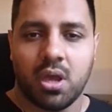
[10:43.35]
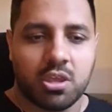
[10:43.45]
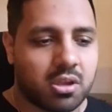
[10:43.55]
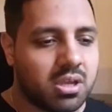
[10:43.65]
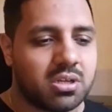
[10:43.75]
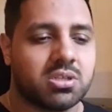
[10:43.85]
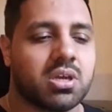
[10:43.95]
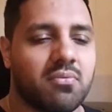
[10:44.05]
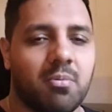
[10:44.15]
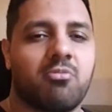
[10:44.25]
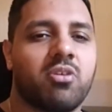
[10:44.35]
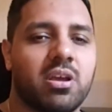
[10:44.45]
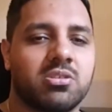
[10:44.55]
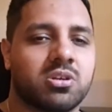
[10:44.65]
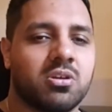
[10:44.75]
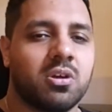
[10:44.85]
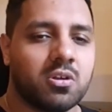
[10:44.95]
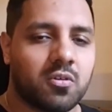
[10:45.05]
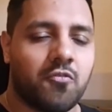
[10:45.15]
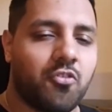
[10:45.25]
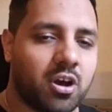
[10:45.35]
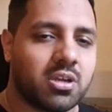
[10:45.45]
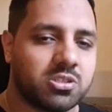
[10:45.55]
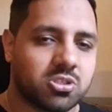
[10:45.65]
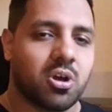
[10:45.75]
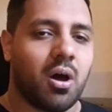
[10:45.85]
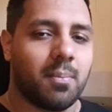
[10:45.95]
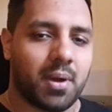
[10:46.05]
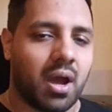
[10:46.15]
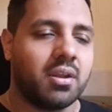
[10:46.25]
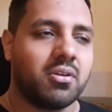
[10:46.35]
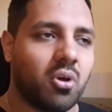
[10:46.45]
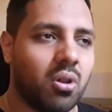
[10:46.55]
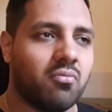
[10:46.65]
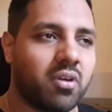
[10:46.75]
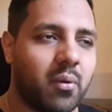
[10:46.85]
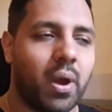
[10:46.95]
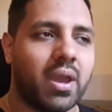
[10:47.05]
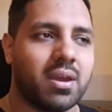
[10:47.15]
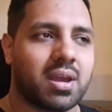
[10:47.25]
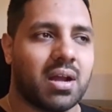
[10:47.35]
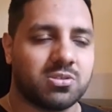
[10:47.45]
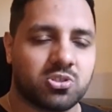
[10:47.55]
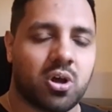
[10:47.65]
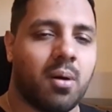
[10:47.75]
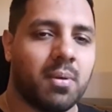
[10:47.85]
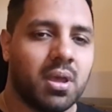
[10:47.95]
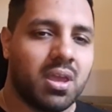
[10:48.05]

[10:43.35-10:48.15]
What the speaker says: You need to give them a reason to fucking stop, and the only way it can stop